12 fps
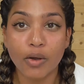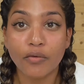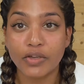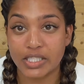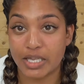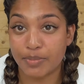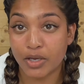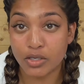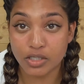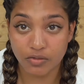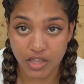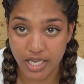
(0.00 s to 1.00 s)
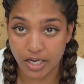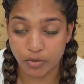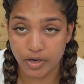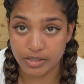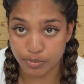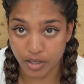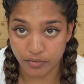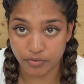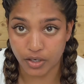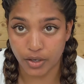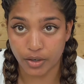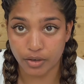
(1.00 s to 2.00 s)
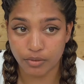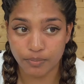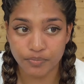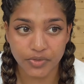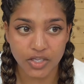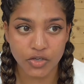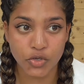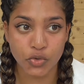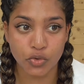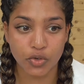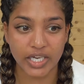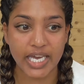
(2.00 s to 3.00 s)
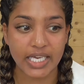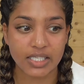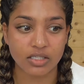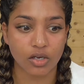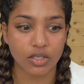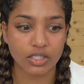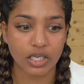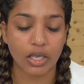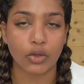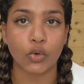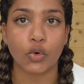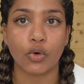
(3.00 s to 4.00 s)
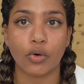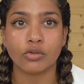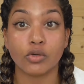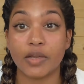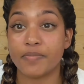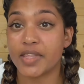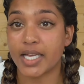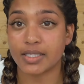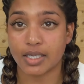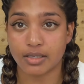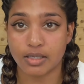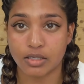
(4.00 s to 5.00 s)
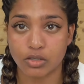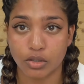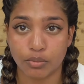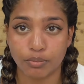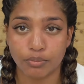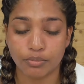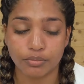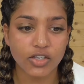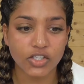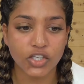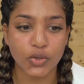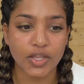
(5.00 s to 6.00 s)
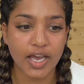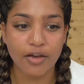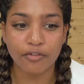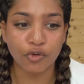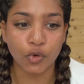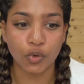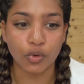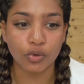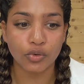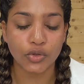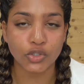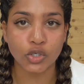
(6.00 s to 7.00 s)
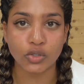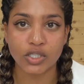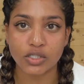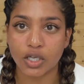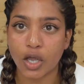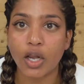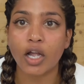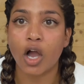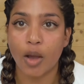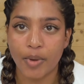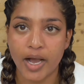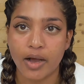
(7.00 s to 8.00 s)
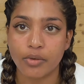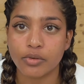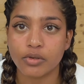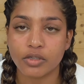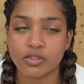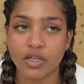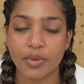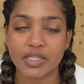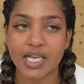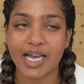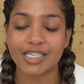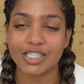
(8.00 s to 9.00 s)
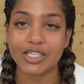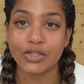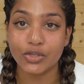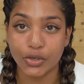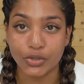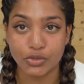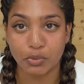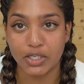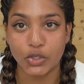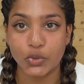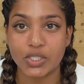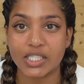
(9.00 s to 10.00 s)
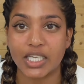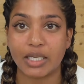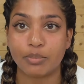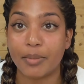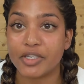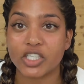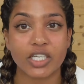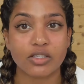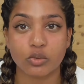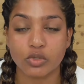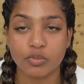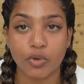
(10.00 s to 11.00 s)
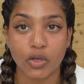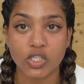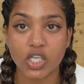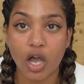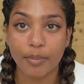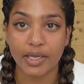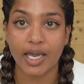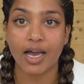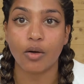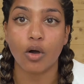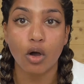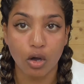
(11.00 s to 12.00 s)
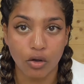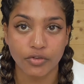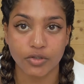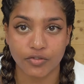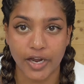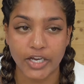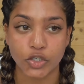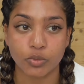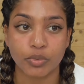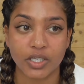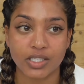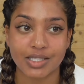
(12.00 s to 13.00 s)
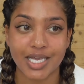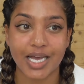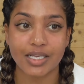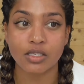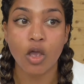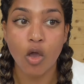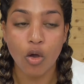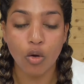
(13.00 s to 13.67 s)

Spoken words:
obviously because of the increased blood flow, you're kickstarting your lymphatic system. So therefore, the toxins are going to come out. So it's actually good when you see blemishes or spots coming out after a facial, because that is